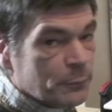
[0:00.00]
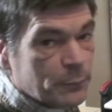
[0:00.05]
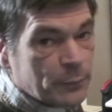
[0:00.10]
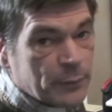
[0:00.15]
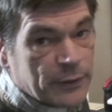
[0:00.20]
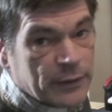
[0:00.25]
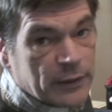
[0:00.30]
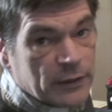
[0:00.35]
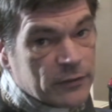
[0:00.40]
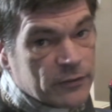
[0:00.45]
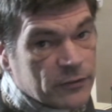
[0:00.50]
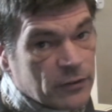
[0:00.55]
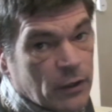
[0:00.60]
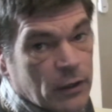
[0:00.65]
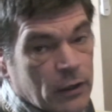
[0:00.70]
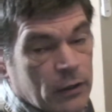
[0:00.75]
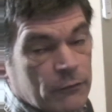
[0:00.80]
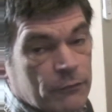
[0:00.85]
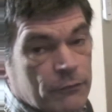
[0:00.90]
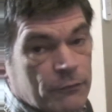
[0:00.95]

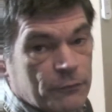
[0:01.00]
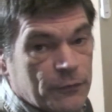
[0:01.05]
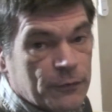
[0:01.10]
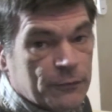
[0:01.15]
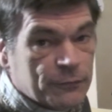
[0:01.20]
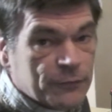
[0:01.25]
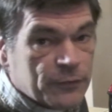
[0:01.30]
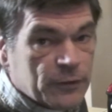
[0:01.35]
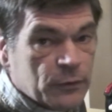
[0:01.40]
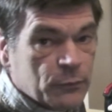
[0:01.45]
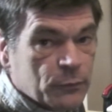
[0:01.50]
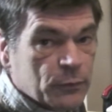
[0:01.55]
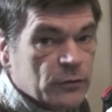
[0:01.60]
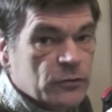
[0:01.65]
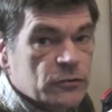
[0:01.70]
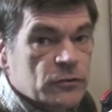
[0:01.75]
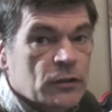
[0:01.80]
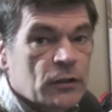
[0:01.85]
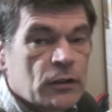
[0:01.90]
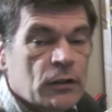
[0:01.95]
PSR 50,
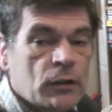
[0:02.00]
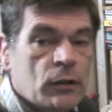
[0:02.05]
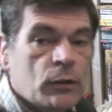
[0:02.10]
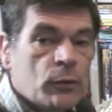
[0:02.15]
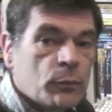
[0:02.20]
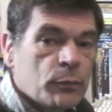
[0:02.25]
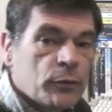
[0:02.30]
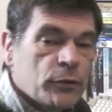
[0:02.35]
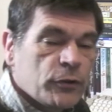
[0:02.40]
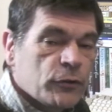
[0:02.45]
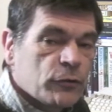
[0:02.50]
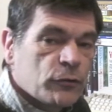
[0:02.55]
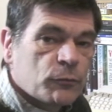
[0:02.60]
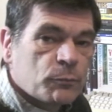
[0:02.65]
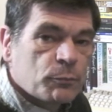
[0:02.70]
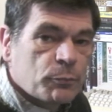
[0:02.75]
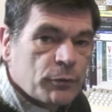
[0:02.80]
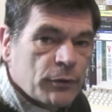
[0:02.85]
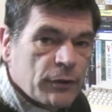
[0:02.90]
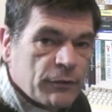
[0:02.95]
which we used
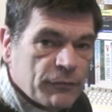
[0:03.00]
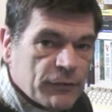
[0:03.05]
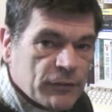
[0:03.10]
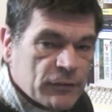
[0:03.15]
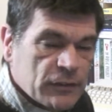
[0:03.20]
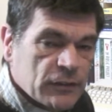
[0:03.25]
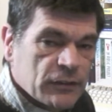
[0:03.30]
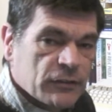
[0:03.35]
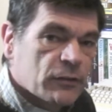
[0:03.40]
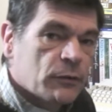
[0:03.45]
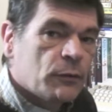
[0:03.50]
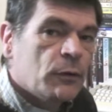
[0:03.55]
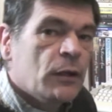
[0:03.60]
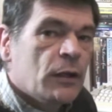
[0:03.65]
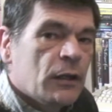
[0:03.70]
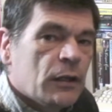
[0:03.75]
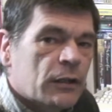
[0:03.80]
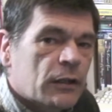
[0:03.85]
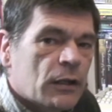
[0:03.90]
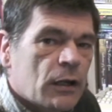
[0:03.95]
previously, so
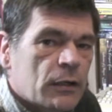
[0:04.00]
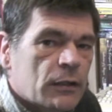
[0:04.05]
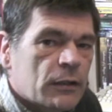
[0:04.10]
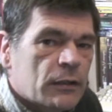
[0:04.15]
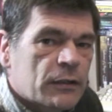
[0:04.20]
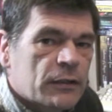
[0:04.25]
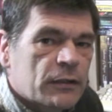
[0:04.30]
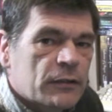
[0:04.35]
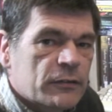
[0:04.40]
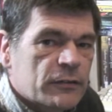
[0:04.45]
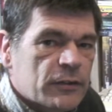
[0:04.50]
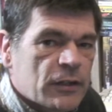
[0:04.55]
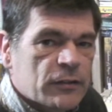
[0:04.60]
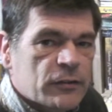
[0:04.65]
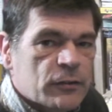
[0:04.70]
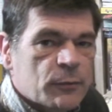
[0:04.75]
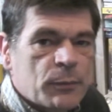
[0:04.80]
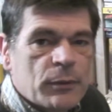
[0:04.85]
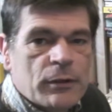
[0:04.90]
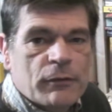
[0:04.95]
it kind of
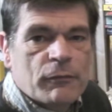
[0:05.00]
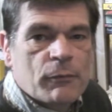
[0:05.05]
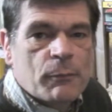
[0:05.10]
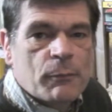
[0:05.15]
sets a bit of a